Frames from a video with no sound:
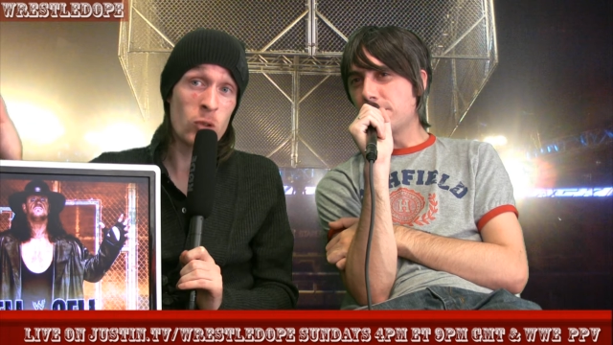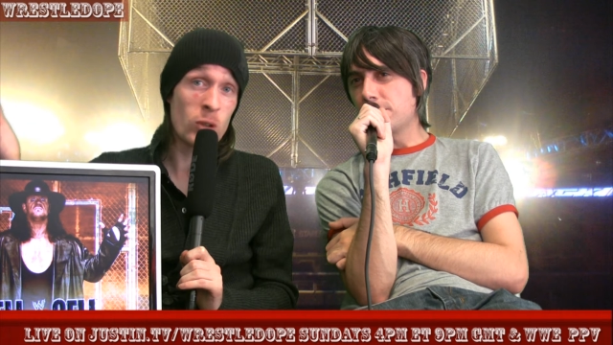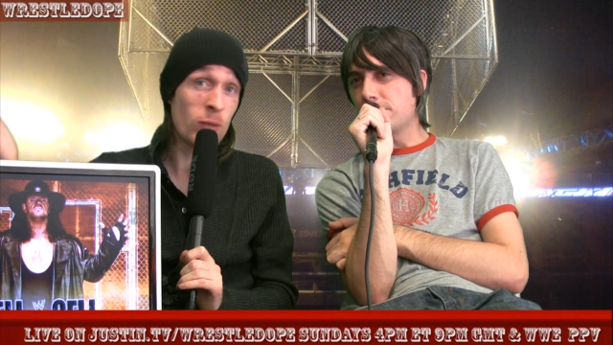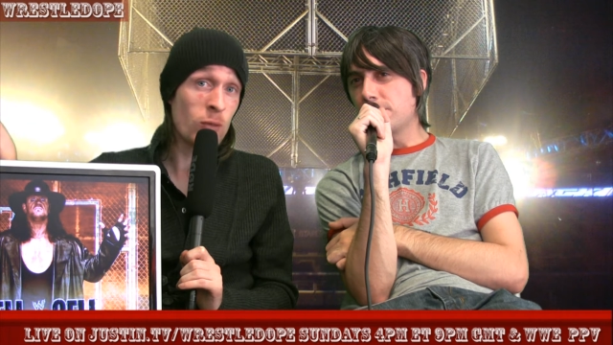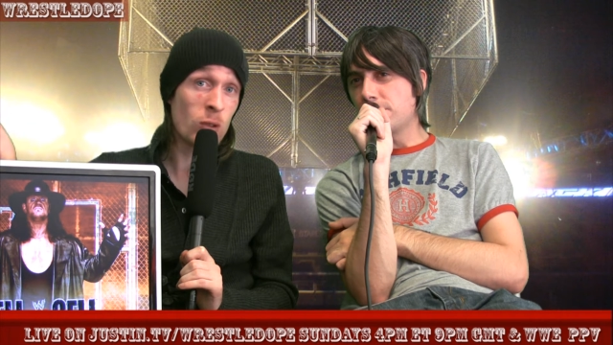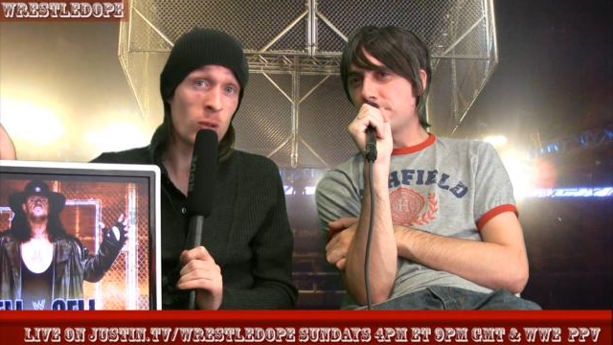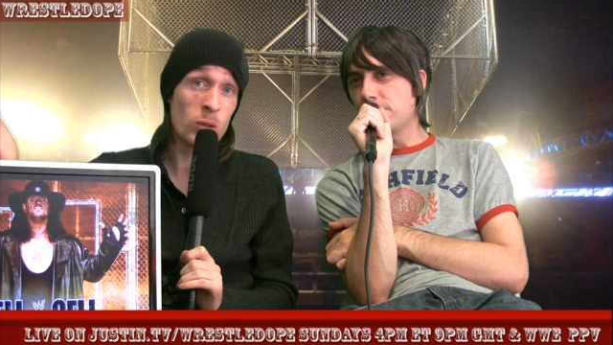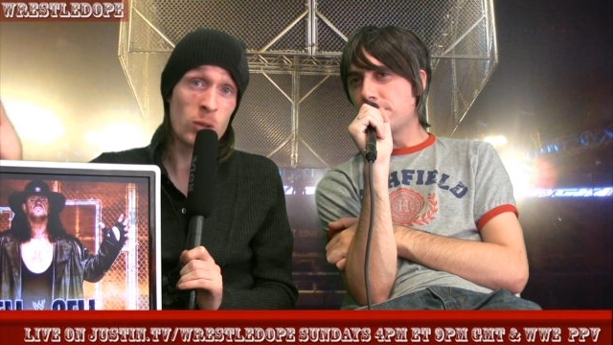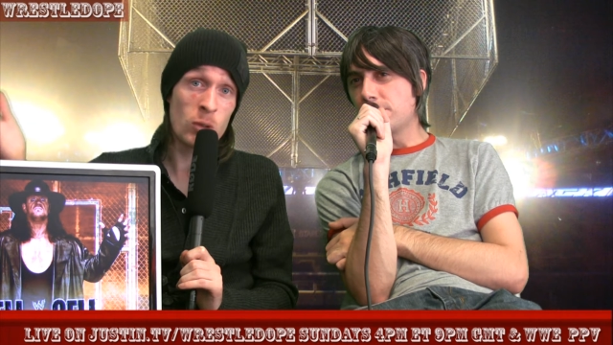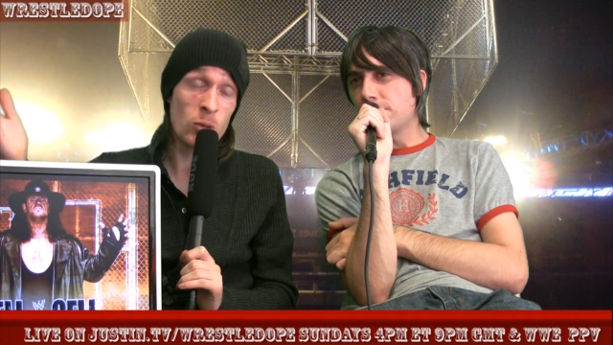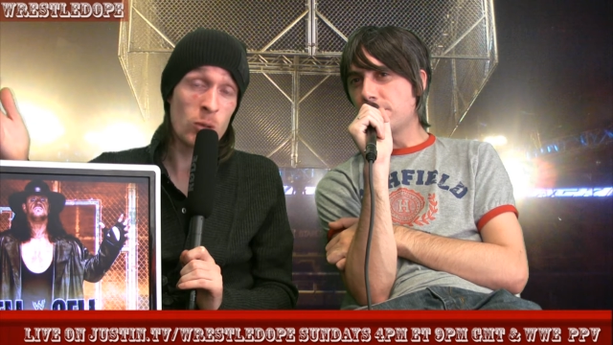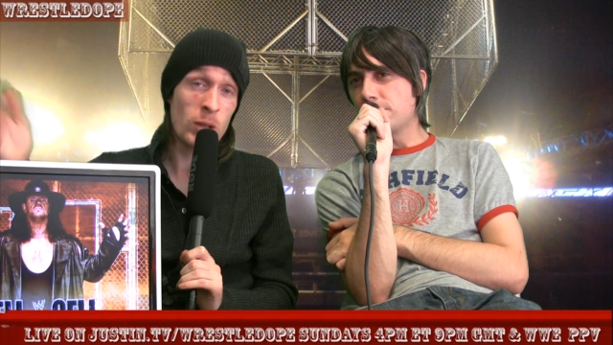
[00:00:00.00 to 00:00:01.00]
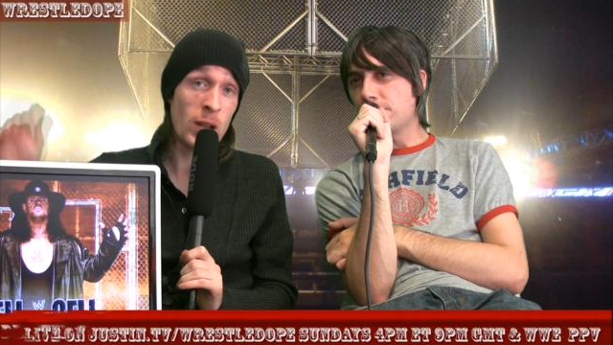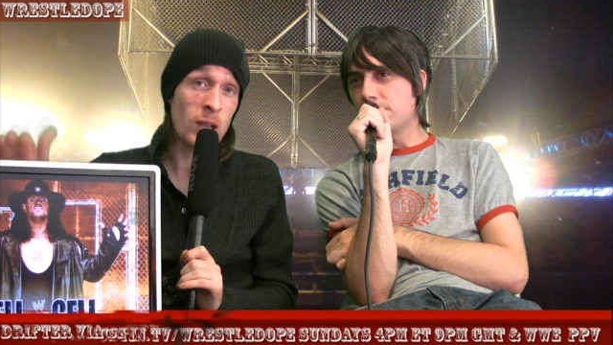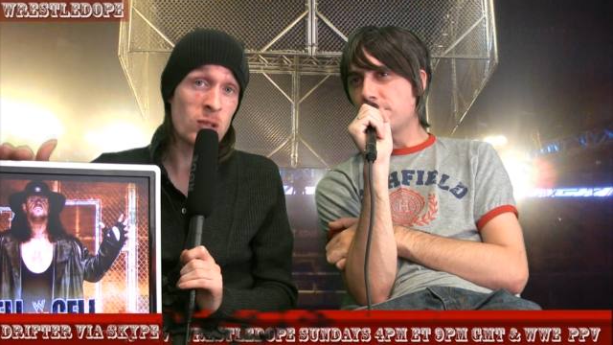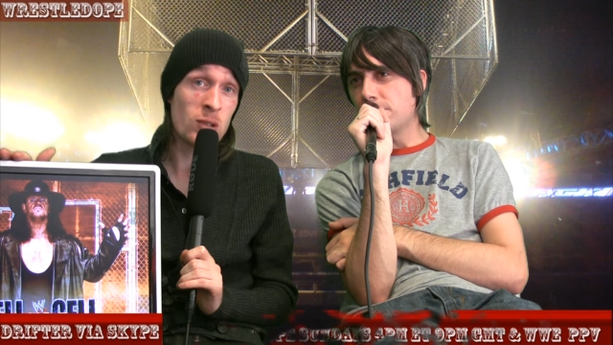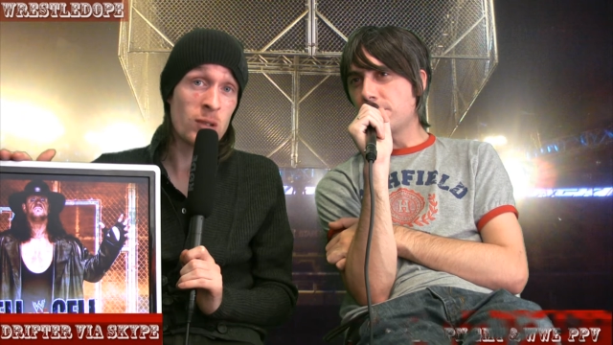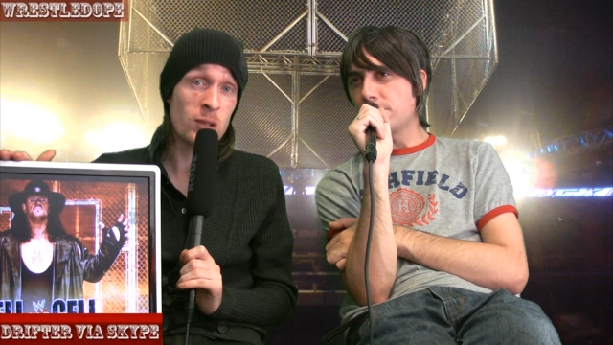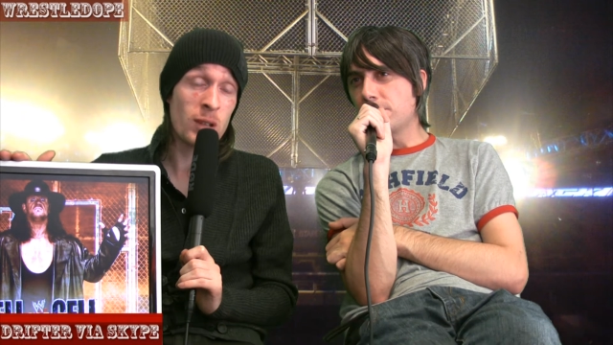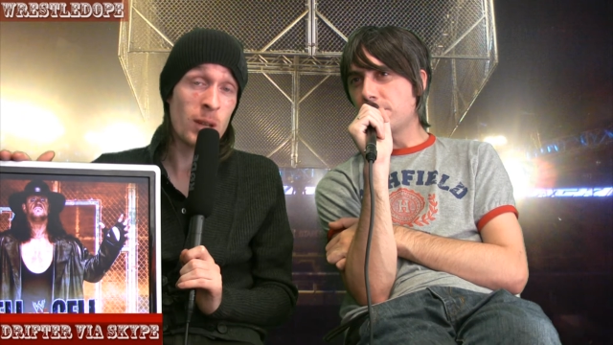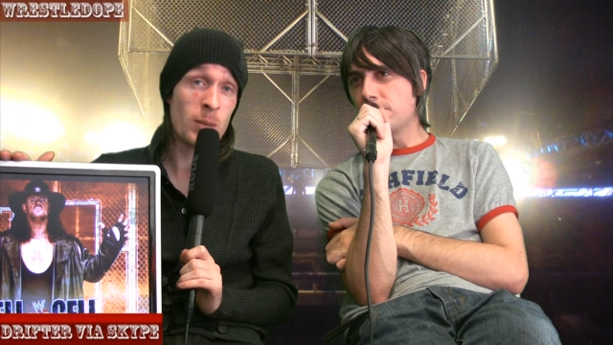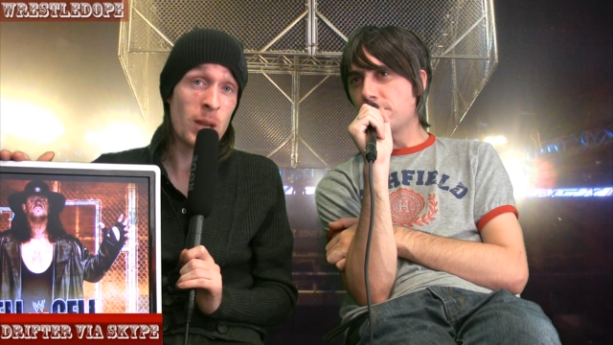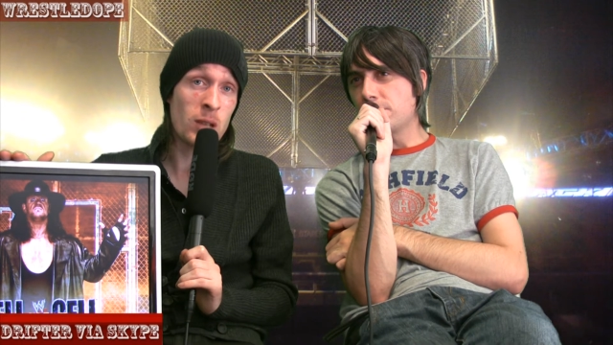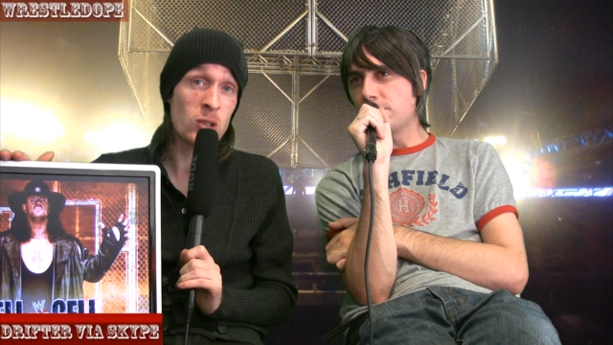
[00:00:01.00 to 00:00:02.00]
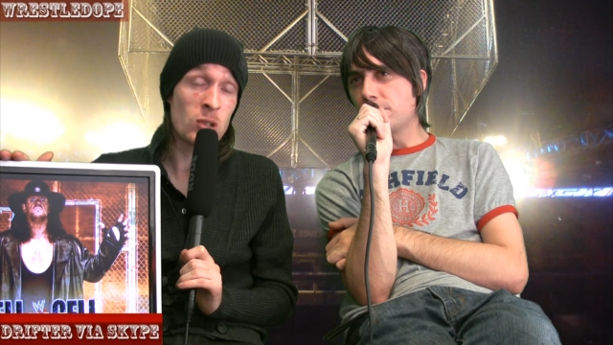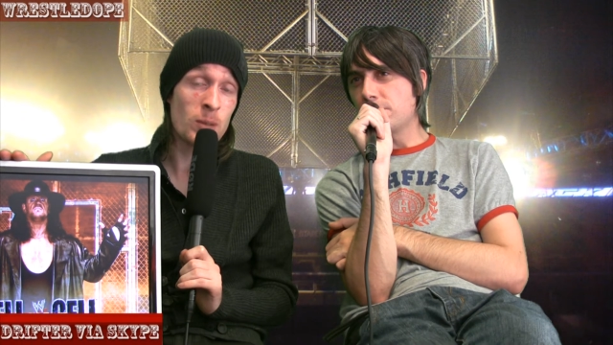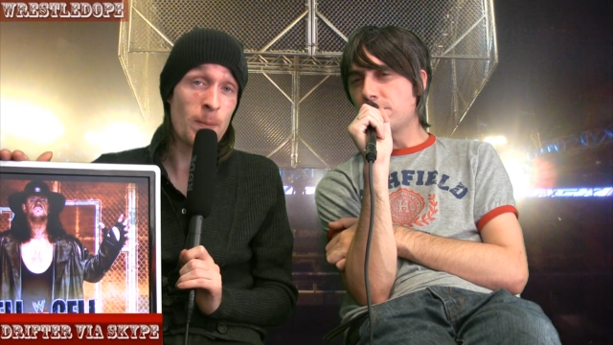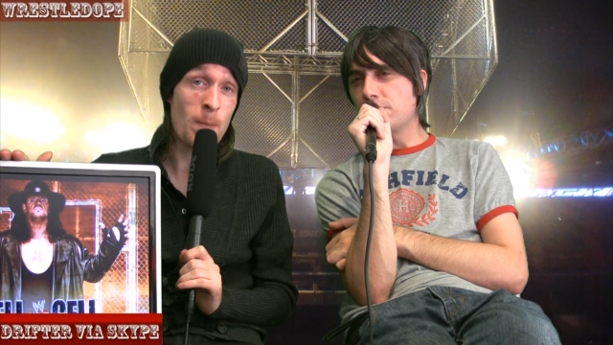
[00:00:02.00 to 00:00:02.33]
Speaker 1: Drifter, your reactions to that match?